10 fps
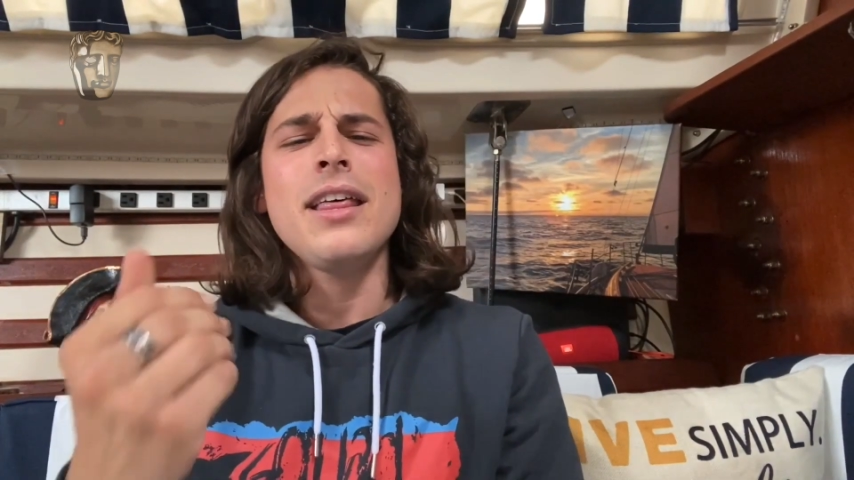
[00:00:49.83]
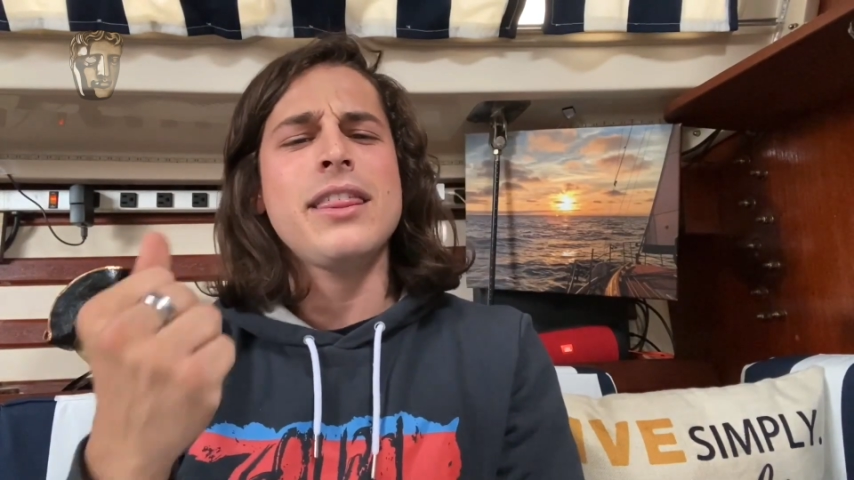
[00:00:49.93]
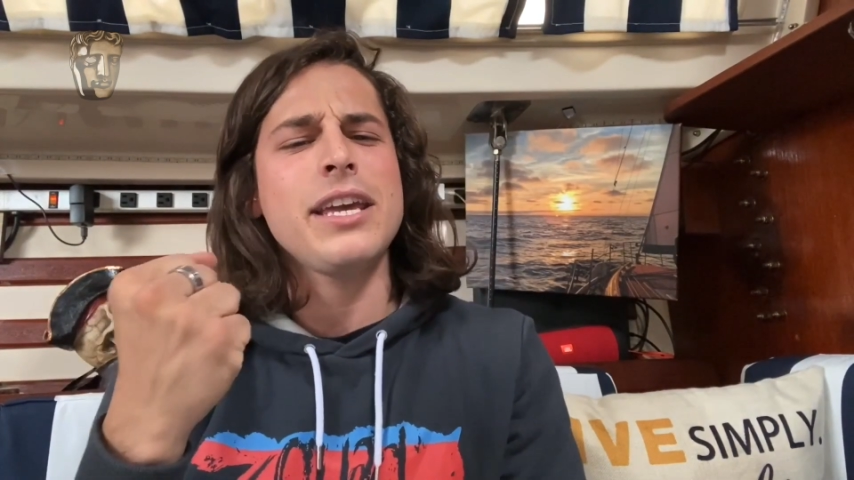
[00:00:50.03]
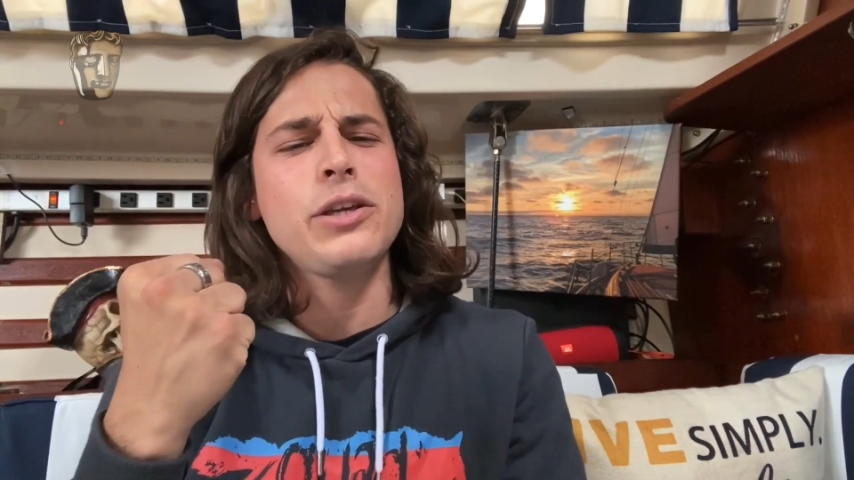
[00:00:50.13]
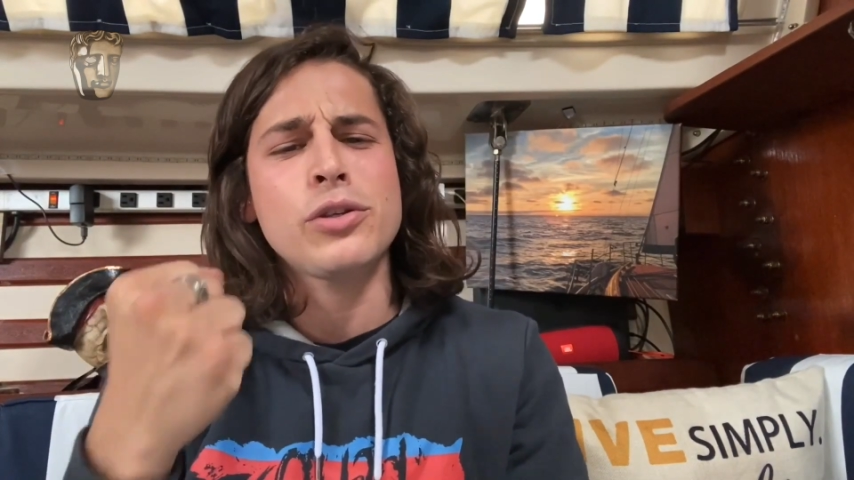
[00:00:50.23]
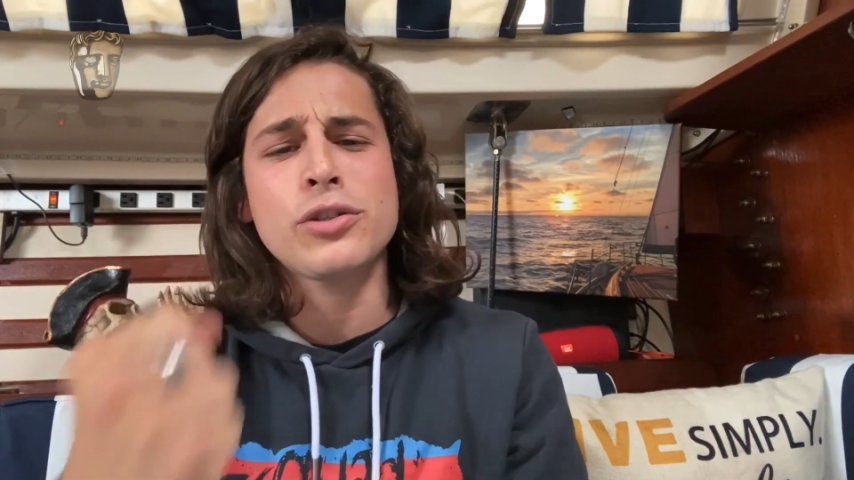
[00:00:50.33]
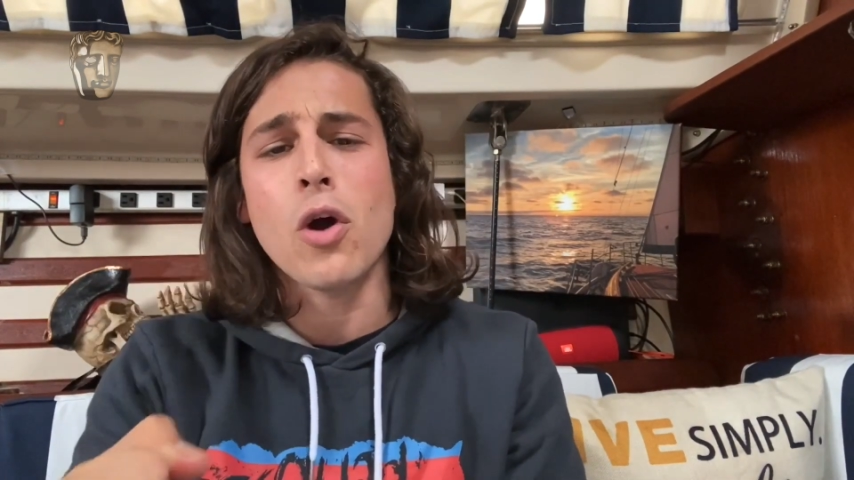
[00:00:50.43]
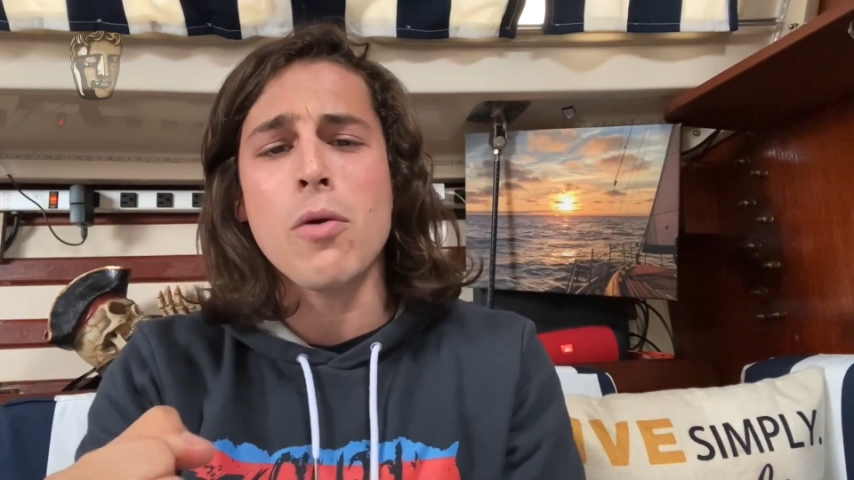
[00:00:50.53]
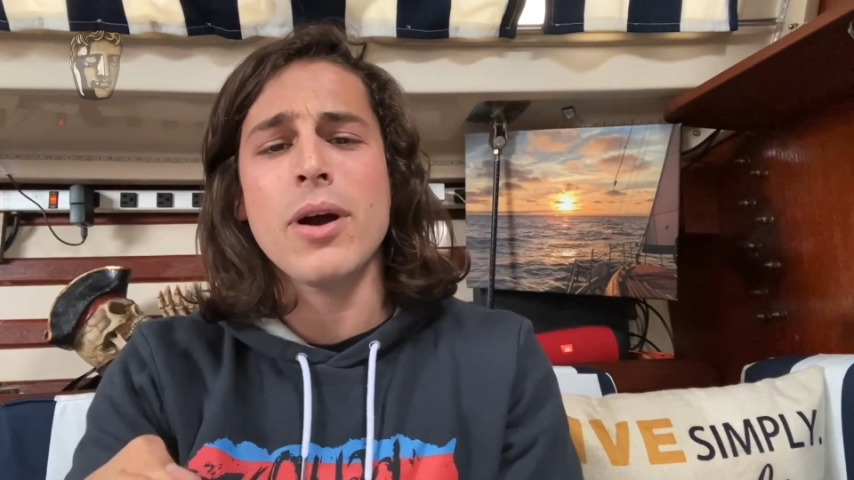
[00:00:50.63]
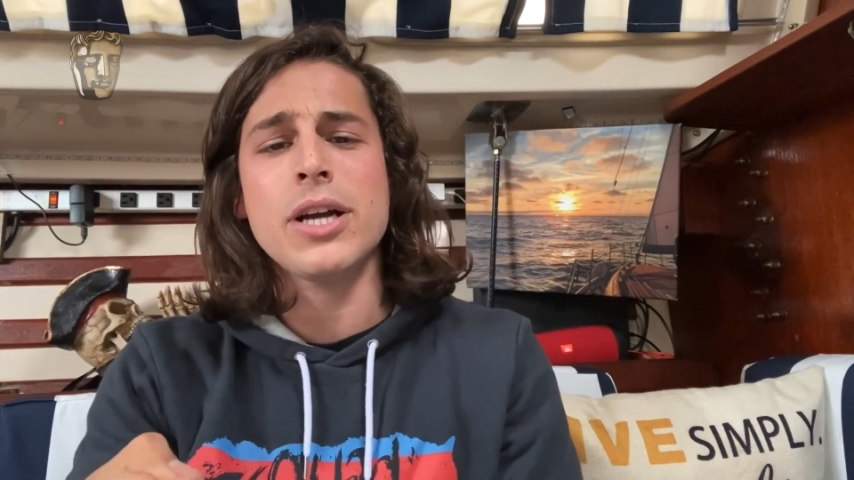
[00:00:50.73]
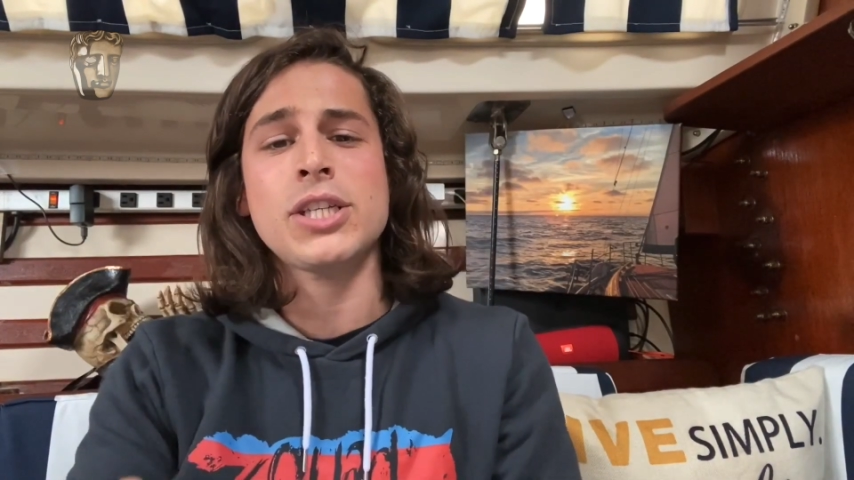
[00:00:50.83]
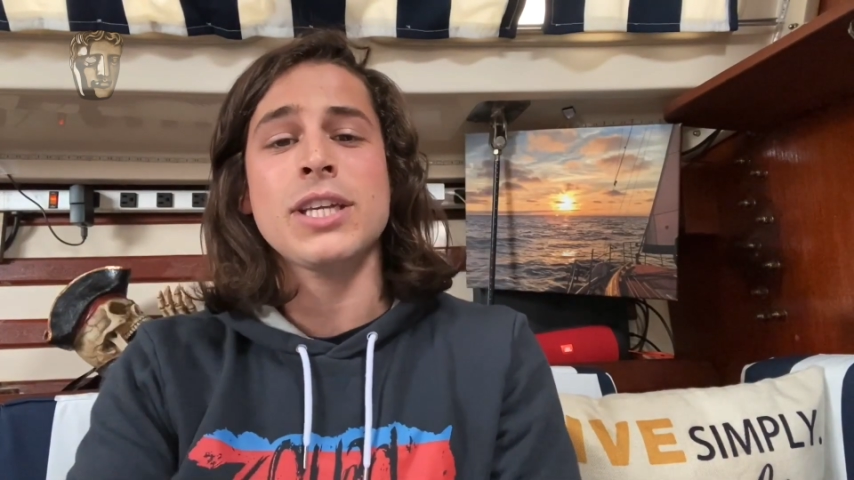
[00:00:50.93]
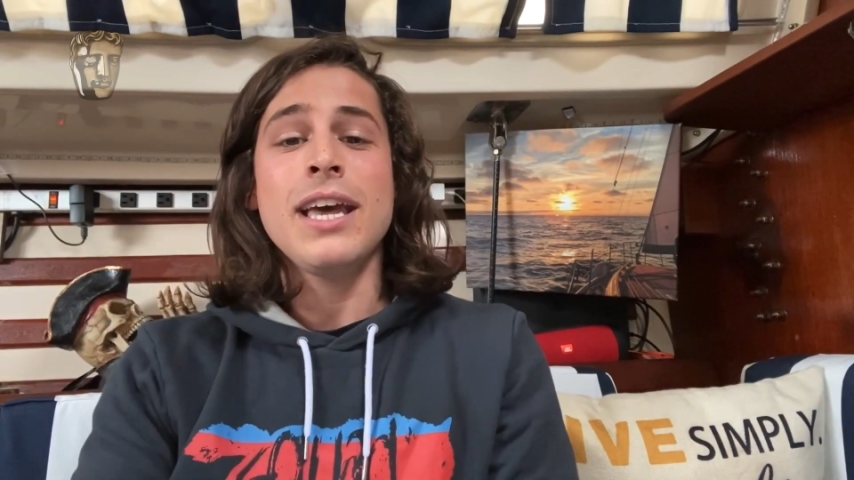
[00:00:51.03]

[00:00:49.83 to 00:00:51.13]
thank you so much.